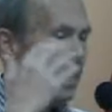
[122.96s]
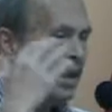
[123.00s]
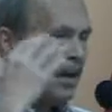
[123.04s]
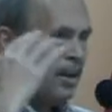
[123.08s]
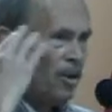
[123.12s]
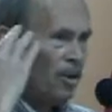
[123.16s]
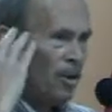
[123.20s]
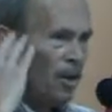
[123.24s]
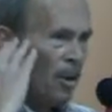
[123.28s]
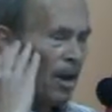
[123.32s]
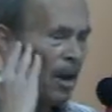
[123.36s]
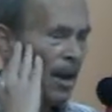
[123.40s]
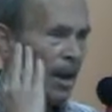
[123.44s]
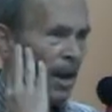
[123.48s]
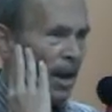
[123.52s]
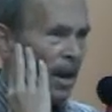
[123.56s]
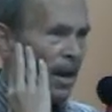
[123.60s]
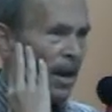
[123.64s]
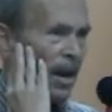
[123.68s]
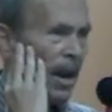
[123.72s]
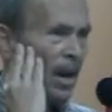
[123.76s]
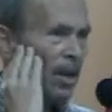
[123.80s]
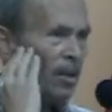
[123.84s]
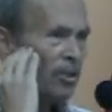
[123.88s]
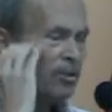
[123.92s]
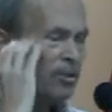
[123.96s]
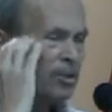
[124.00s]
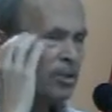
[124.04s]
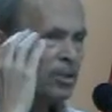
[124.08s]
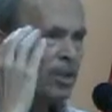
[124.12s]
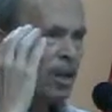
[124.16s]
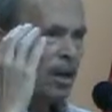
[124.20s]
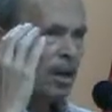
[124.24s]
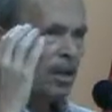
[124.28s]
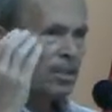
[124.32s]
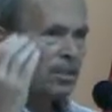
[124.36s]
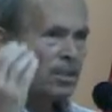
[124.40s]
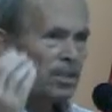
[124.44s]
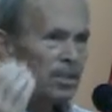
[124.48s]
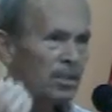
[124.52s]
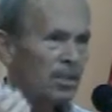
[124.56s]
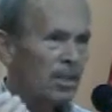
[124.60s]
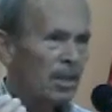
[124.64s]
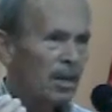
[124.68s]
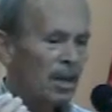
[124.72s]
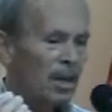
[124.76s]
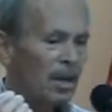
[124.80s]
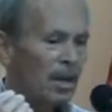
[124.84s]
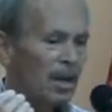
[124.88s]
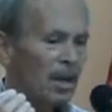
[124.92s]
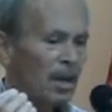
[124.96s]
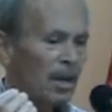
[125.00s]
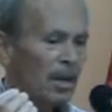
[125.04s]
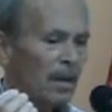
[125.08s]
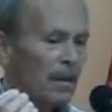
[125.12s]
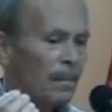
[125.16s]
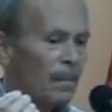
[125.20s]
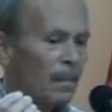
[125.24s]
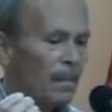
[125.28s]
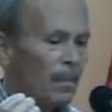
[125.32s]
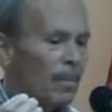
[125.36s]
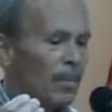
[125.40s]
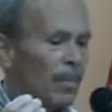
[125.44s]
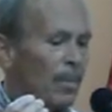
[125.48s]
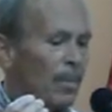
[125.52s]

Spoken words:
in your head and you start seeing it,